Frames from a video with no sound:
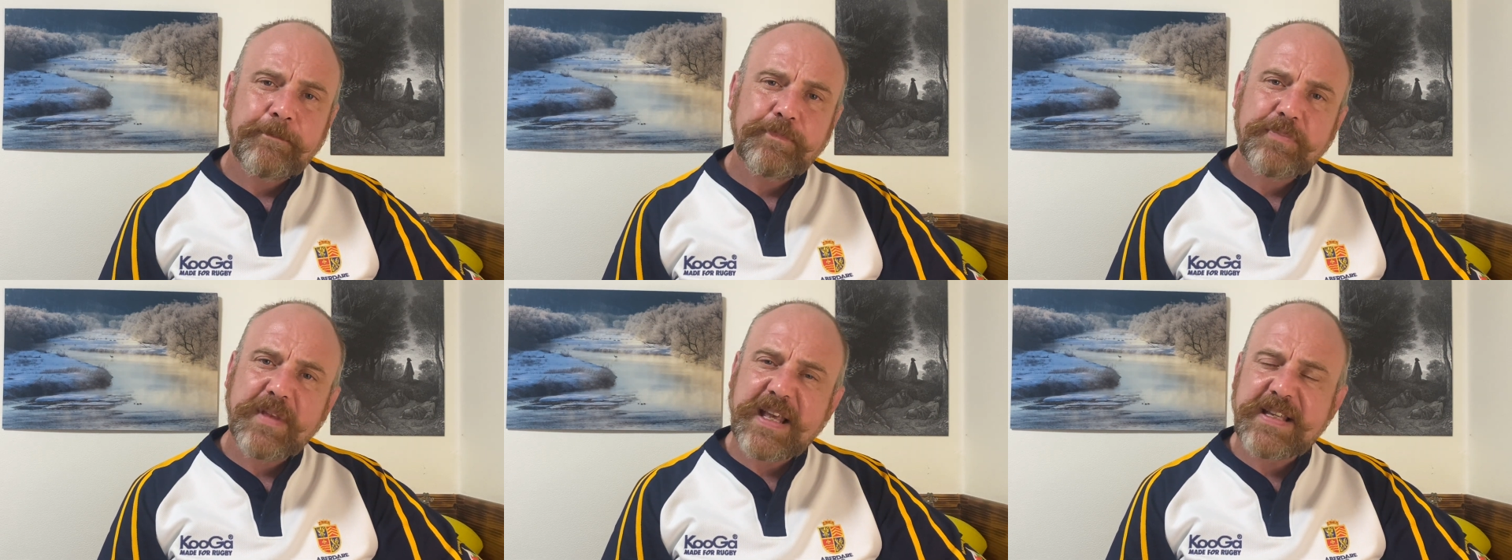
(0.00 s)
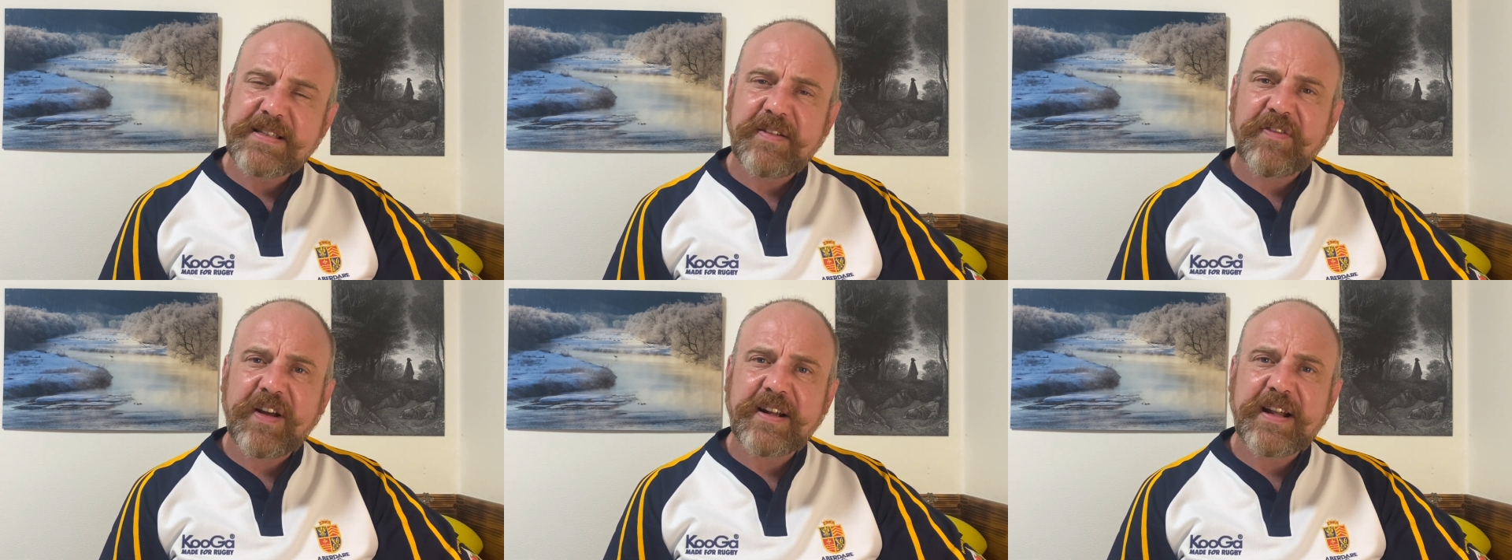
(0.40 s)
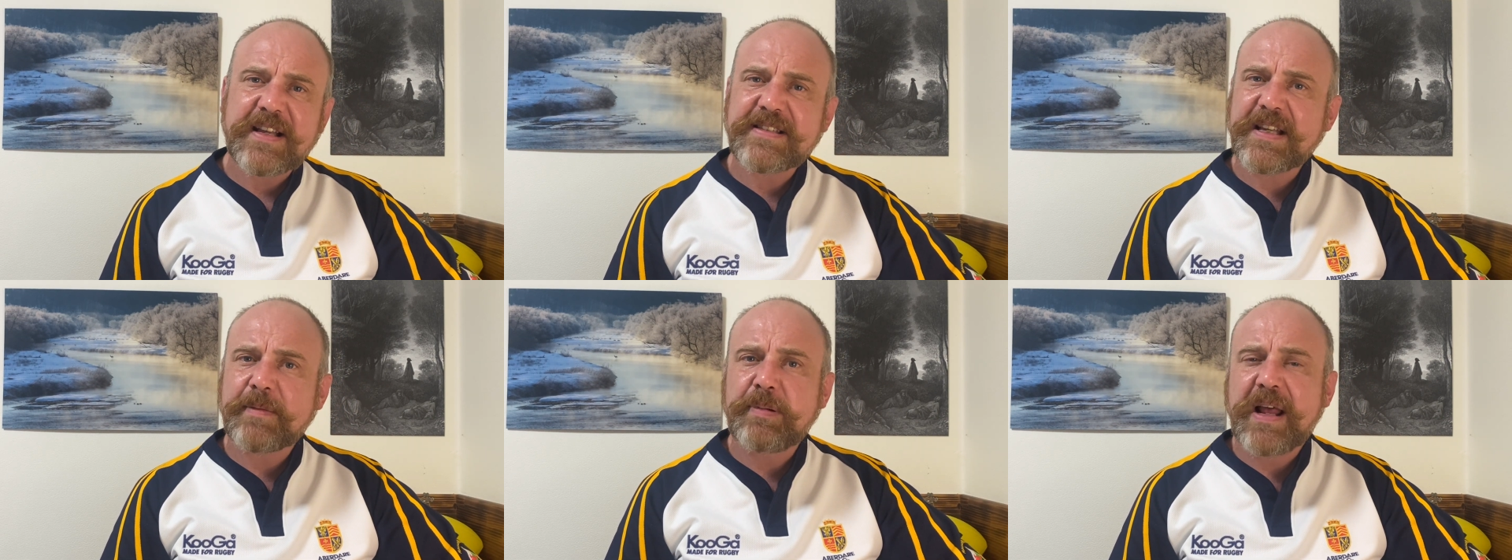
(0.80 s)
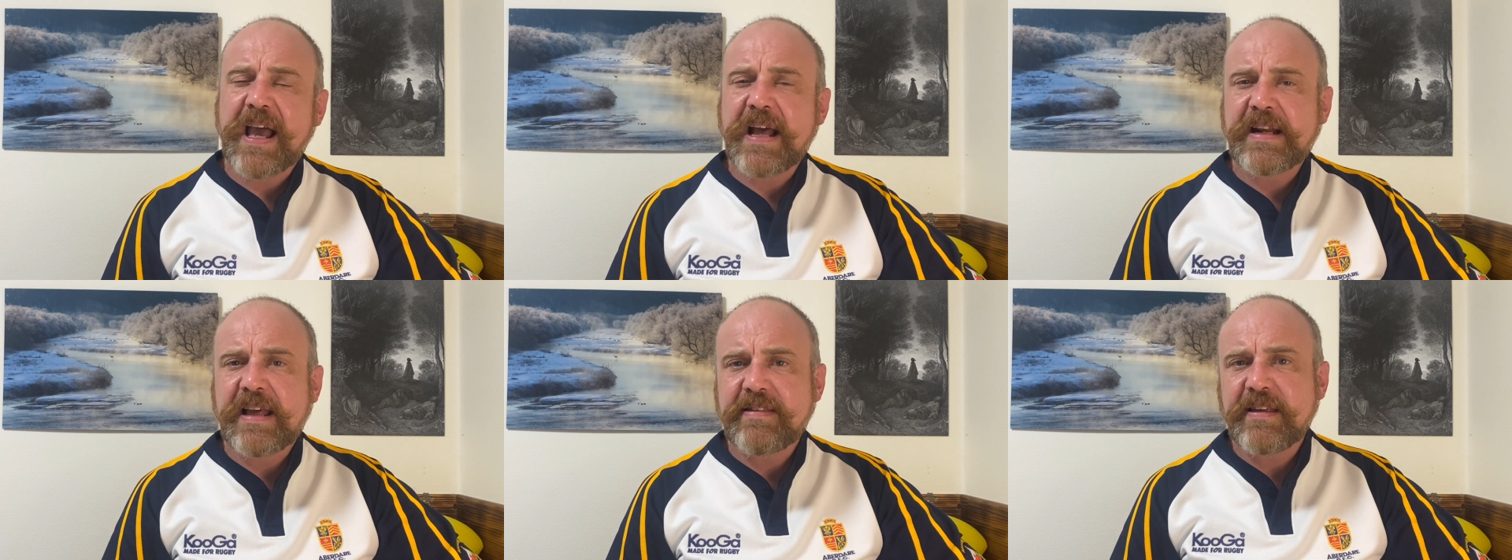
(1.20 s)
He's a fantastic player,
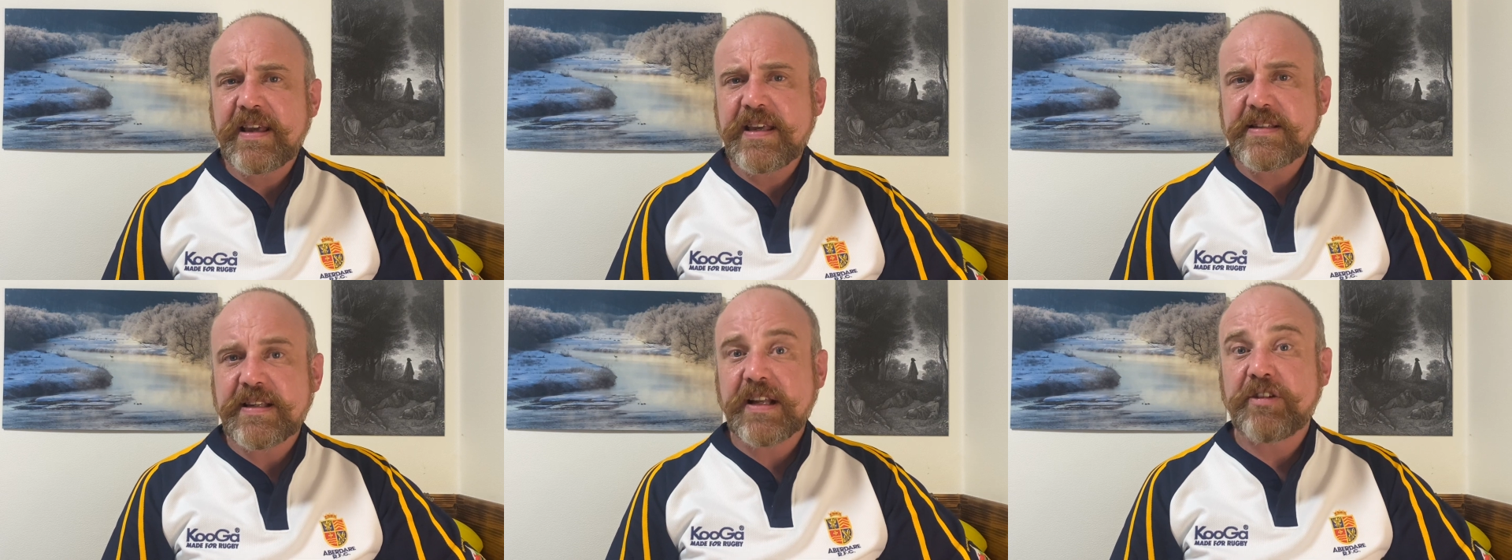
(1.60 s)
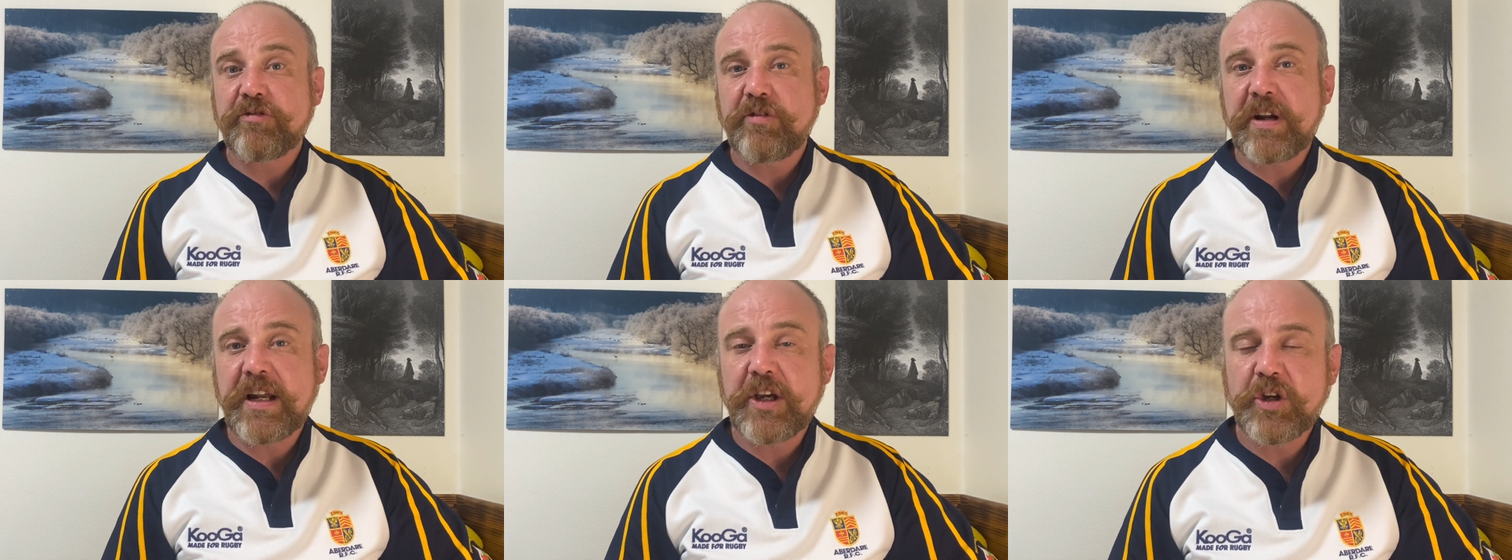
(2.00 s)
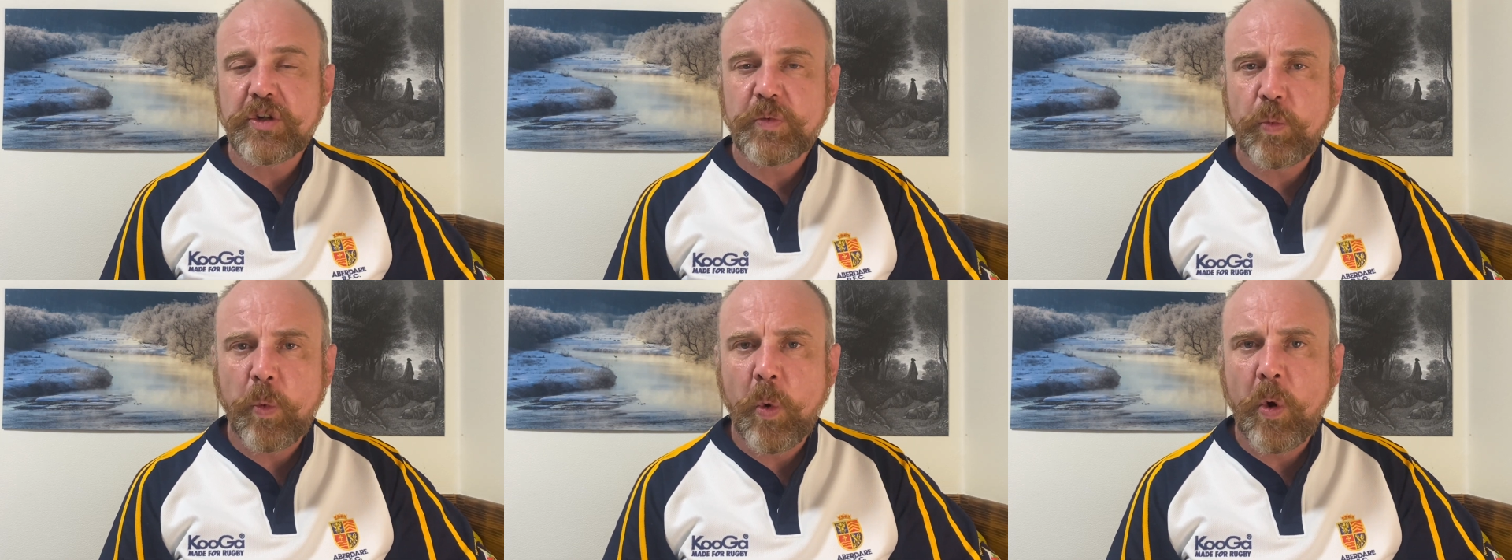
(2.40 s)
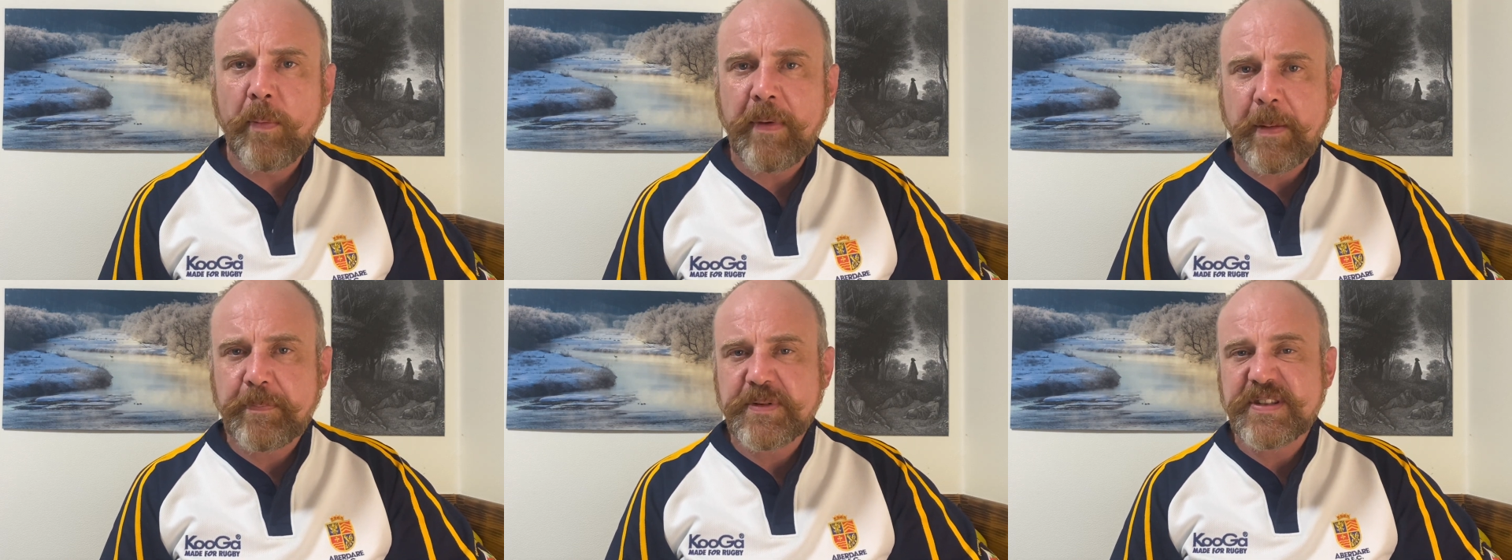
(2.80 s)
and I think he's had a really good
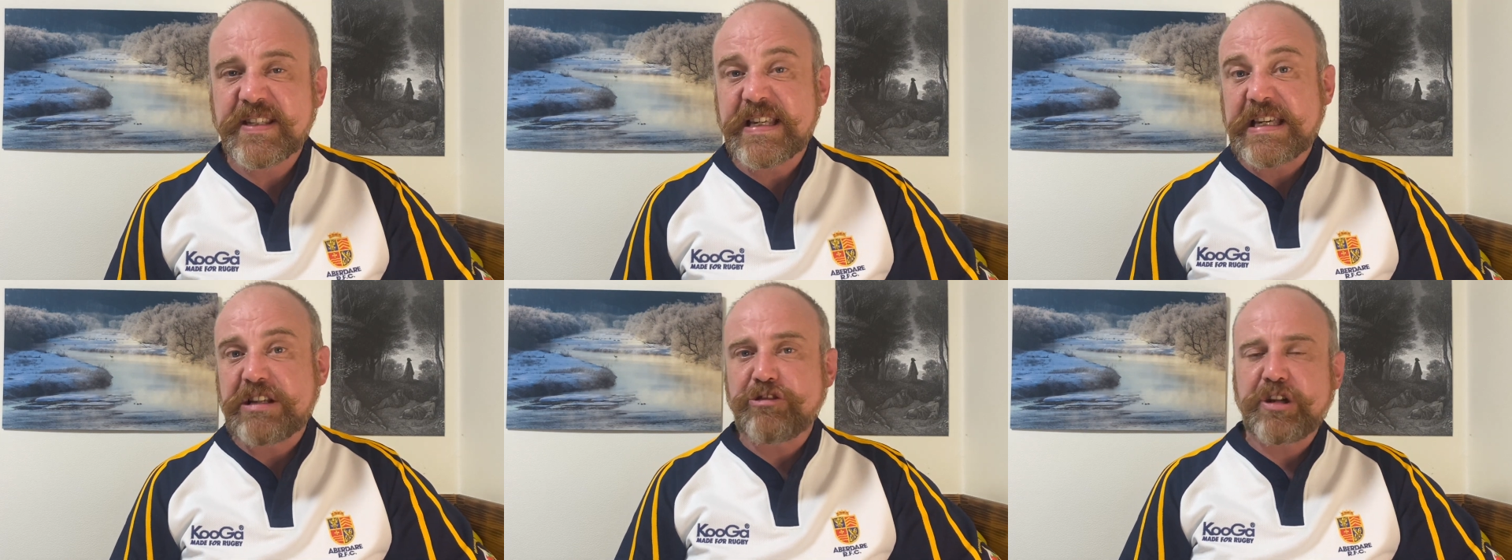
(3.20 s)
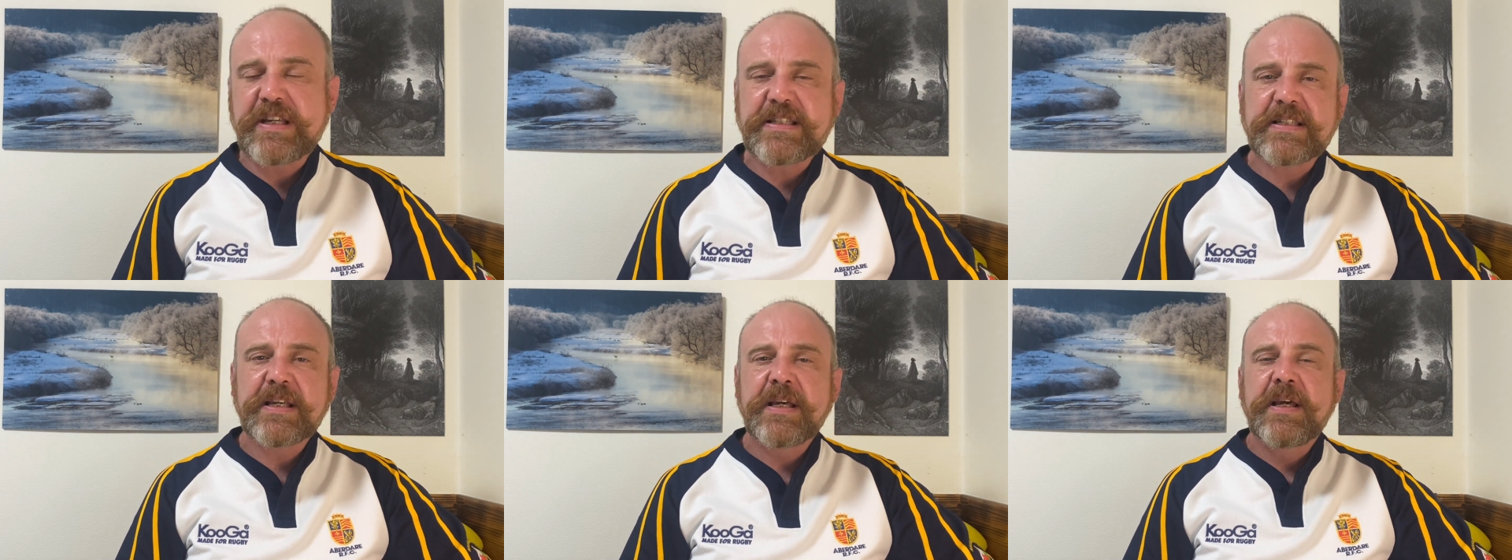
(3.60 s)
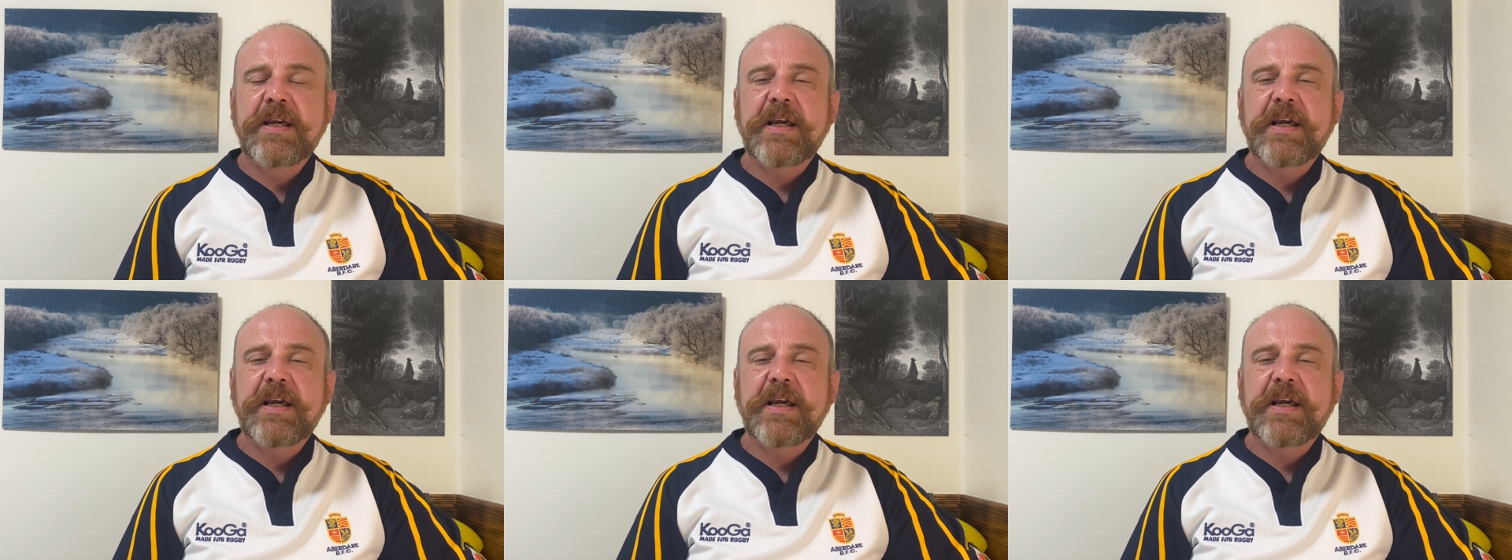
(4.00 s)
warm-up series.